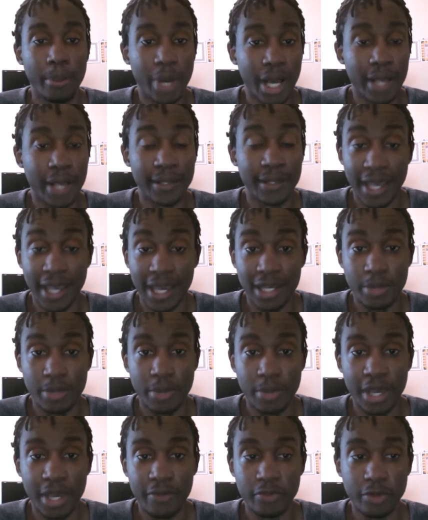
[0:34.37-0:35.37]
buying
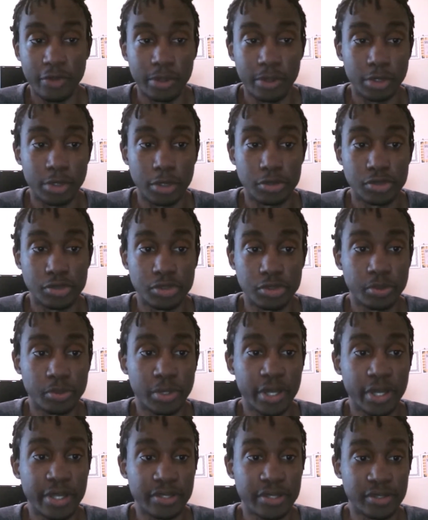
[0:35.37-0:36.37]
anime from those two
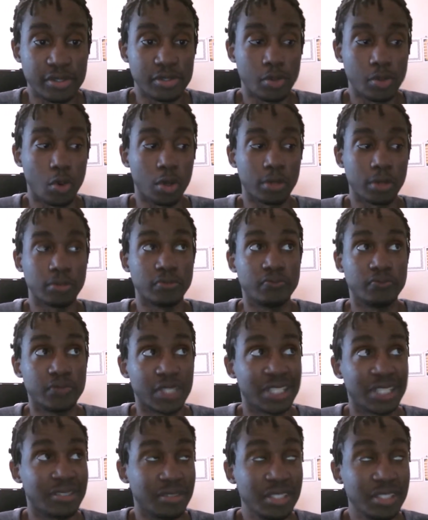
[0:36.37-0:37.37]
places, or
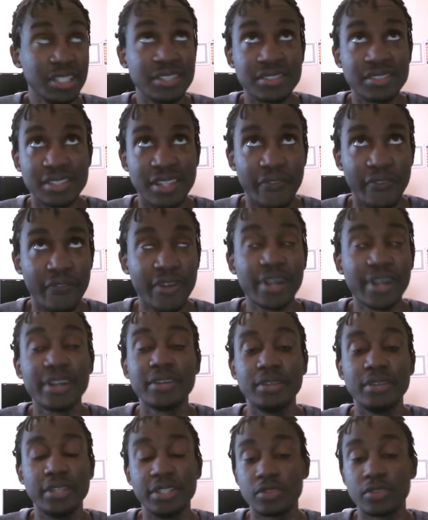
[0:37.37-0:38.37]
at least, the
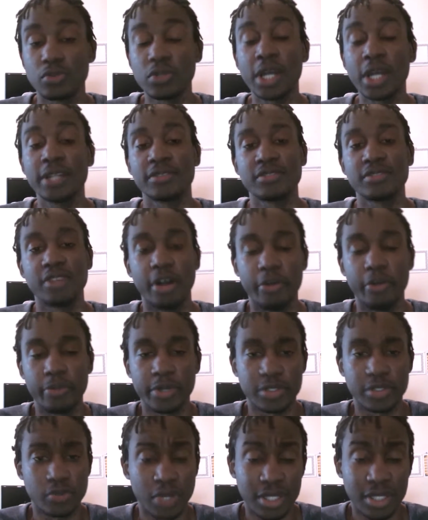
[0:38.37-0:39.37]
very least,
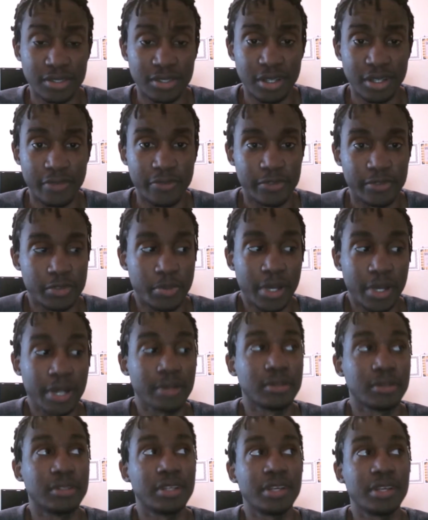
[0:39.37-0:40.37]
Rightstuf, because Rightstuf is
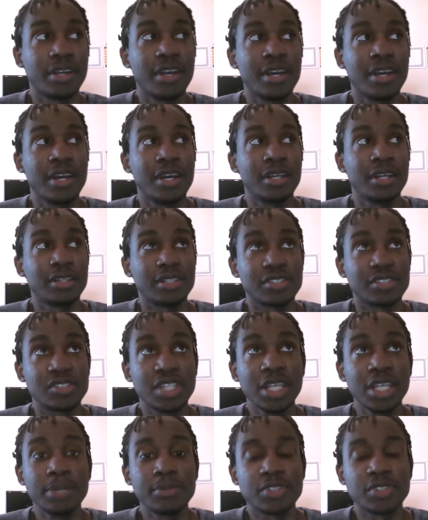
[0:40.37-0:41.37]
apparently the
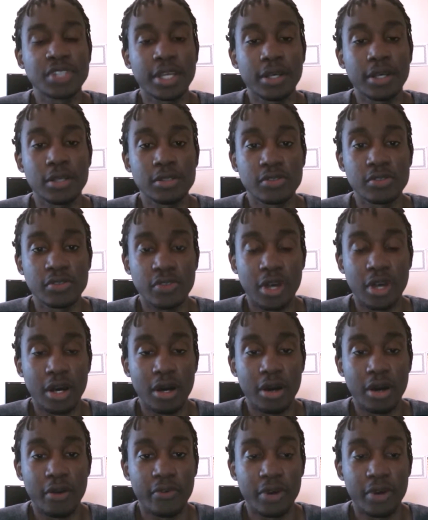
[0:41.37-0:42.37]
Steam sales
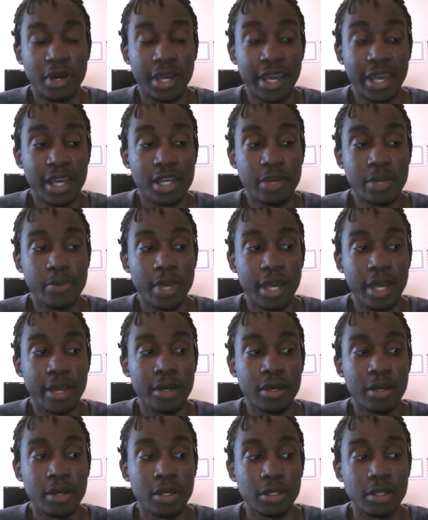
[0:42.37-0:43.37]
of
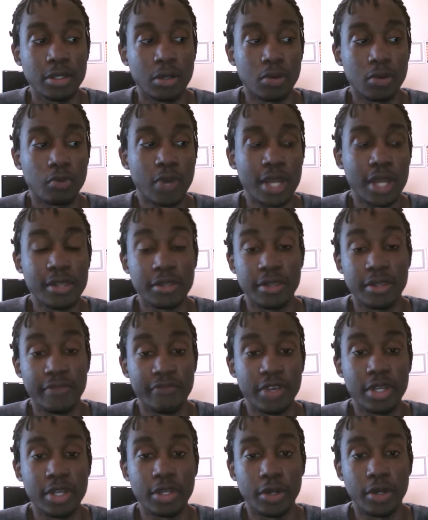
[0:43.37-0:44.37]
anime, rather
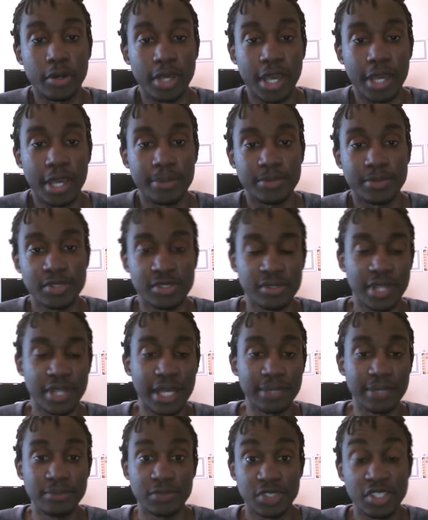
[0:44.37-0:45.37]
than video games
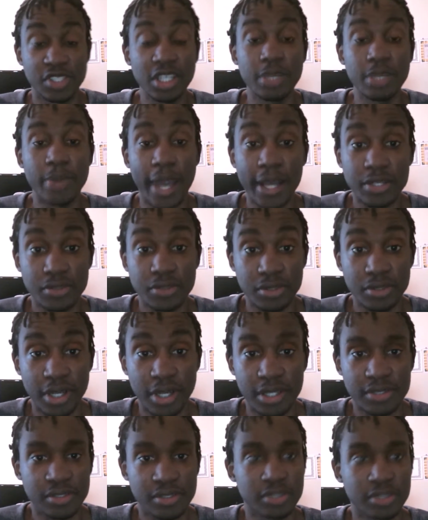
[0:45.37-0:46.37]
that Steam actually
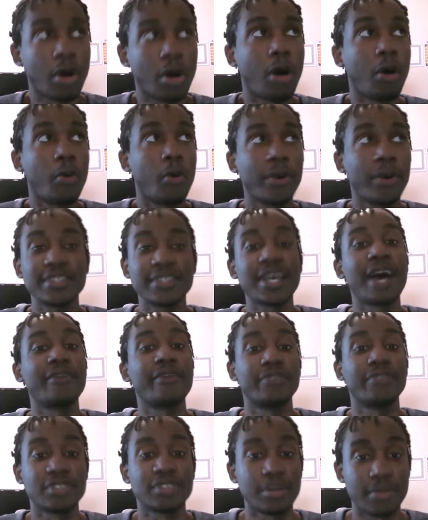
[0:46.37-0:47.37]
does. There's always
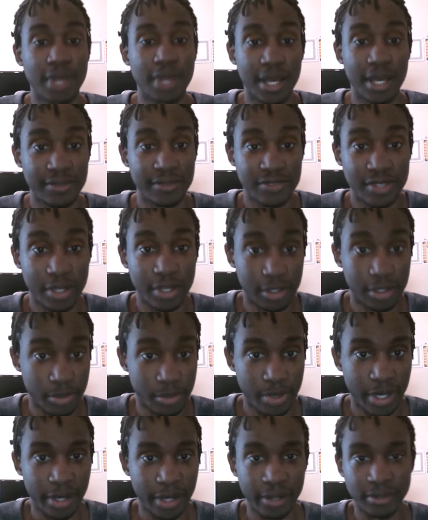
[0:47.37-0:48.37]
having some kind of sales,
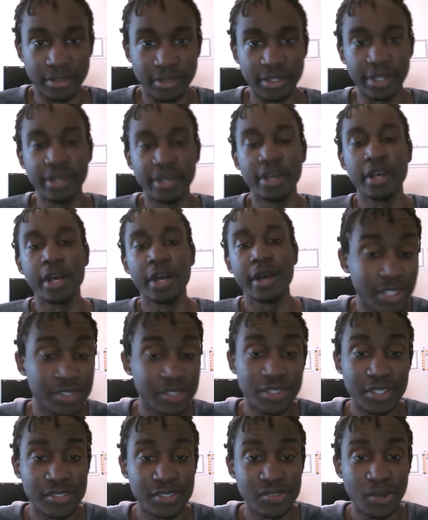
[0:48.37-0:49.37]
apparently.
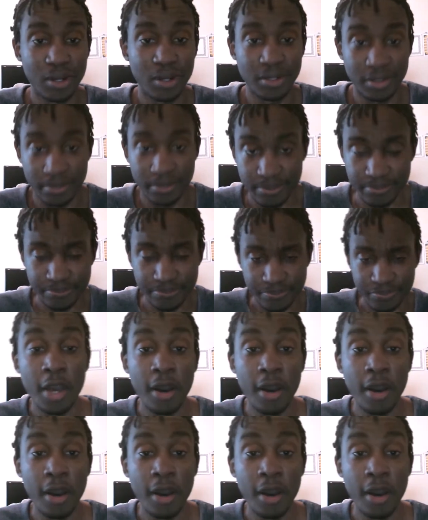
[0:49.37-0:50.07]
Let's get started.